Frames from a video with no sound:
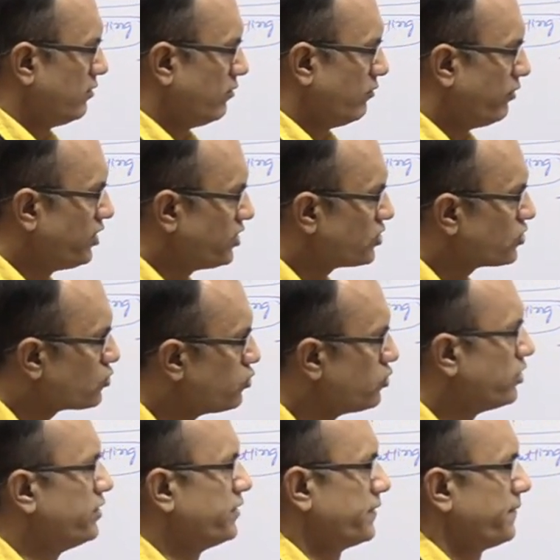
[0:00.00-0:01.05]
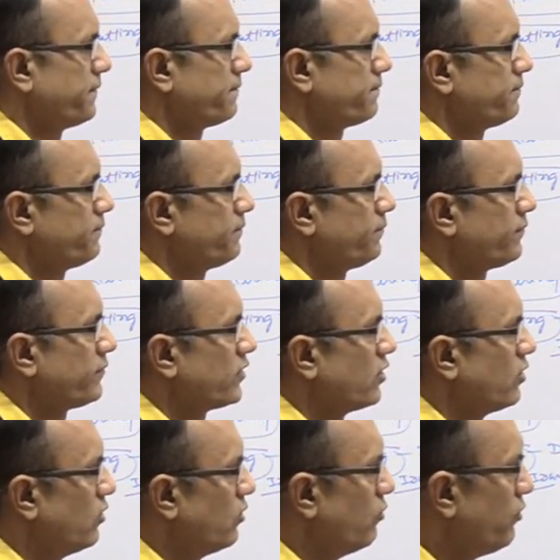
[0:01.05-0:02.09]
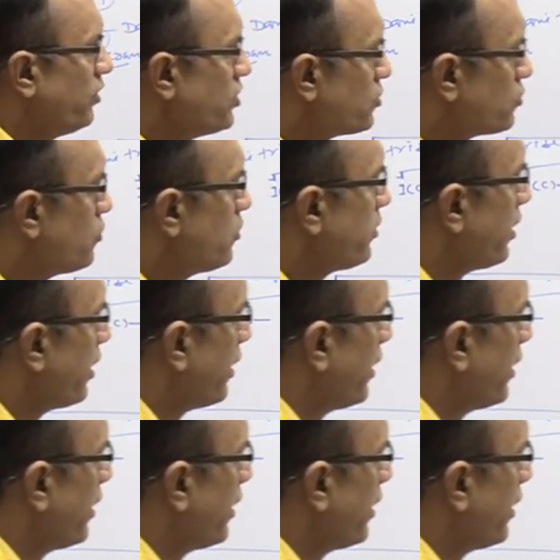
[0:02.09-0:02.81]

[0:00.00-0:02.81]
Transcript: we should we should